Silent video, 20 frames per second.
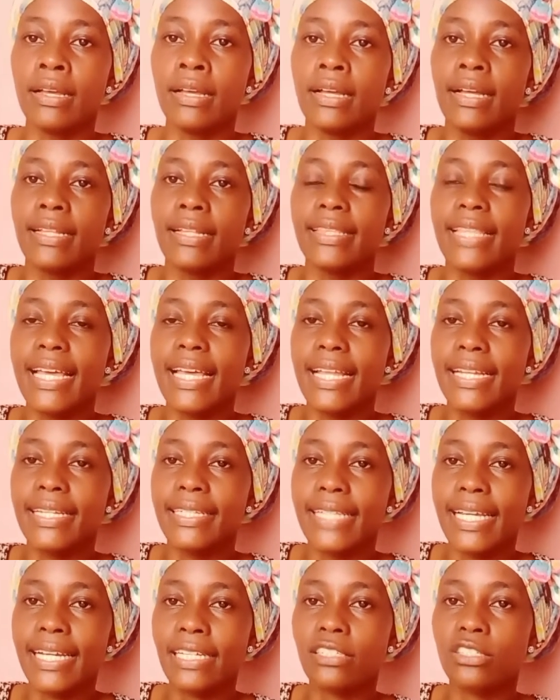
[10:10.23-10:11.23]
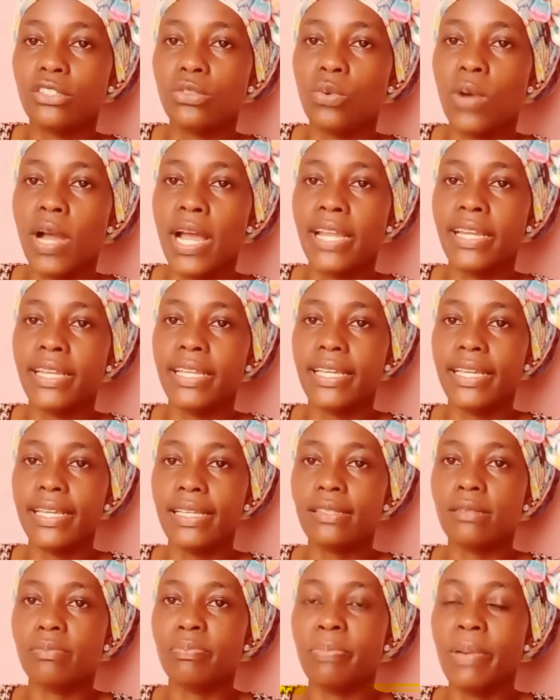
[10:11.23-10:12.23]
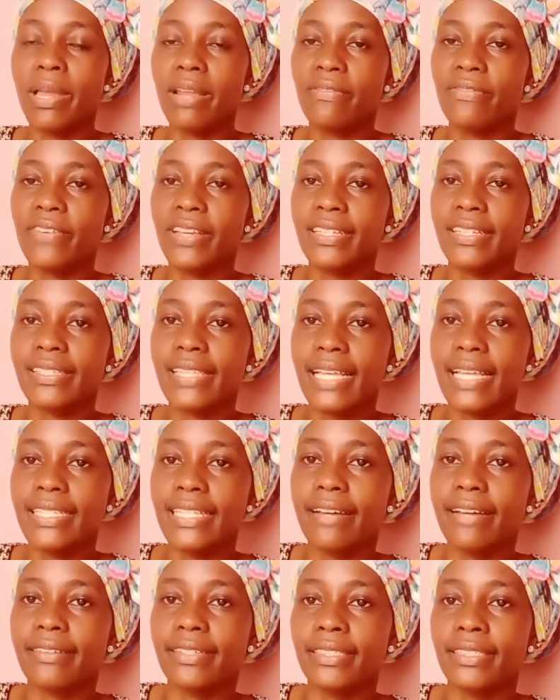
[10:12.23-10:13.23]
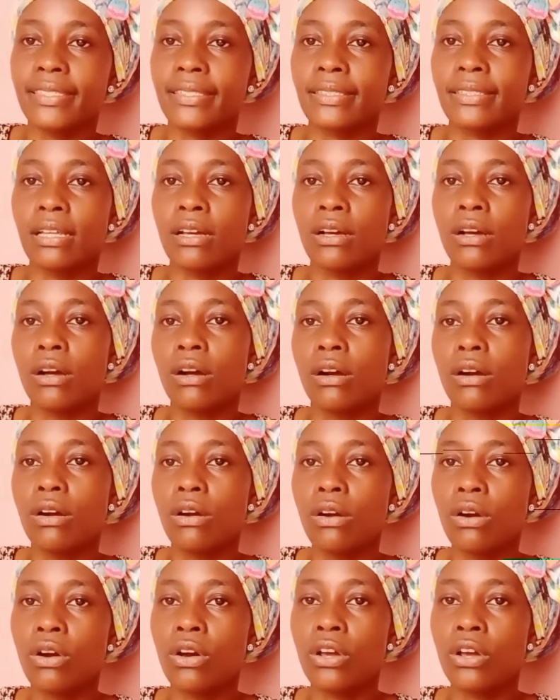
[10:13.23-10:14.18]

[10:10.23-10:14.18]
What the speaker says: The next one is pelvic surgeries, or